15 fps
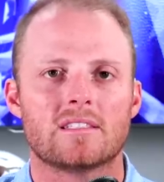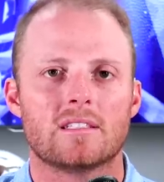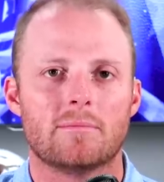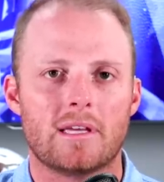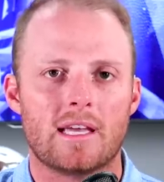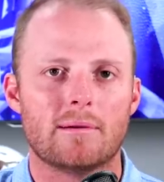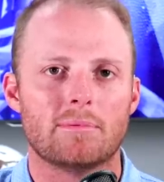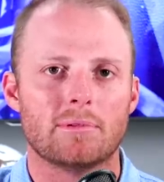to
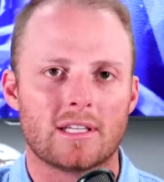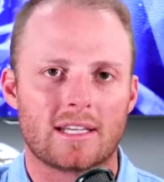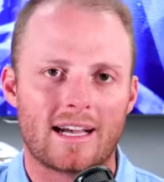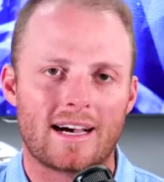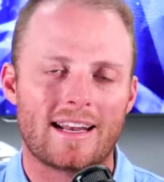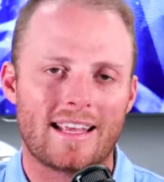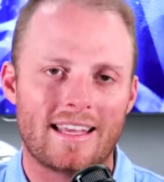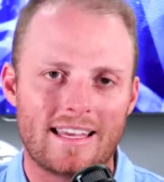be able to
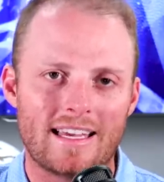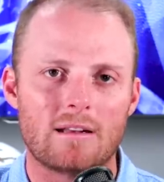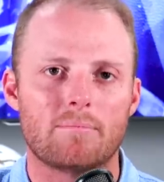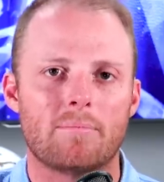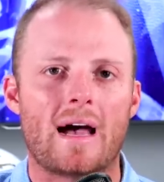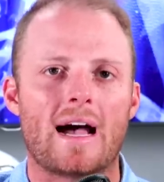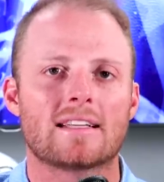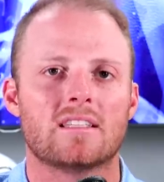kind of get
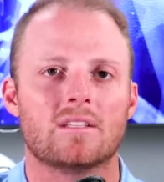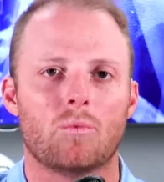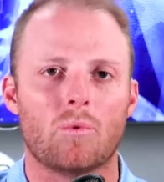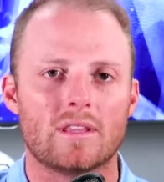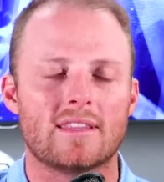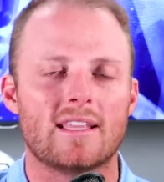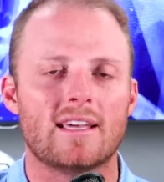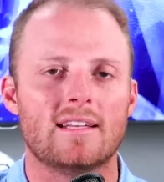back to
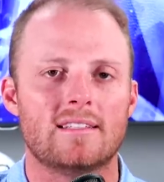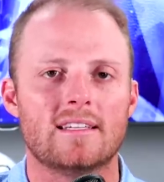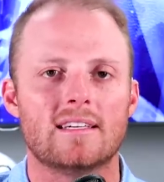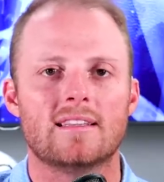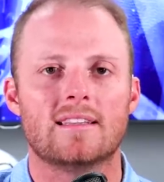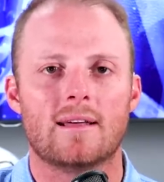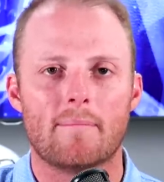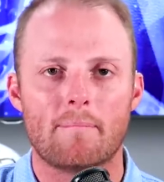what they
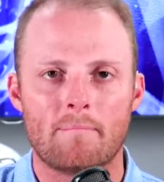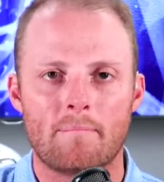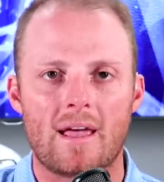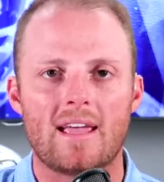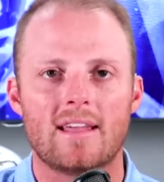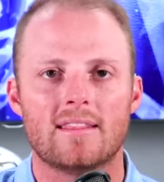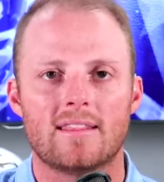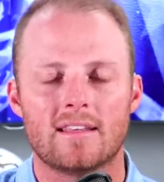did that
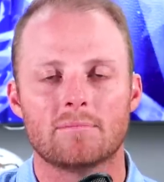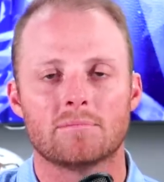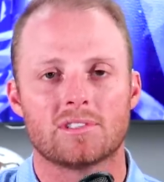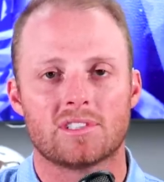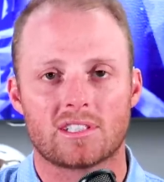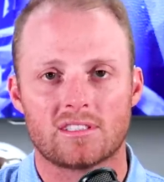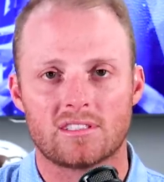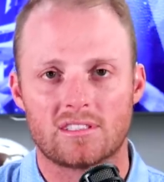made them
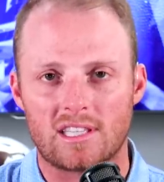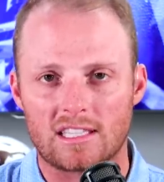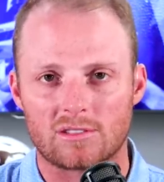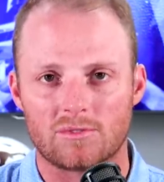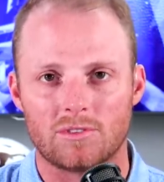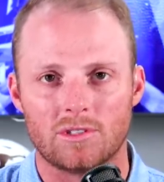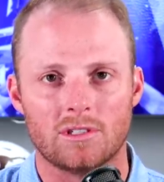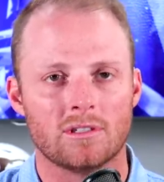
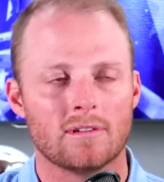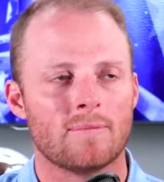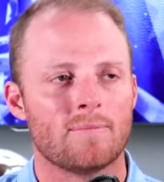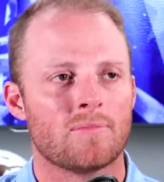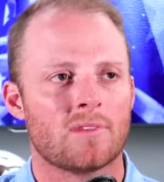successful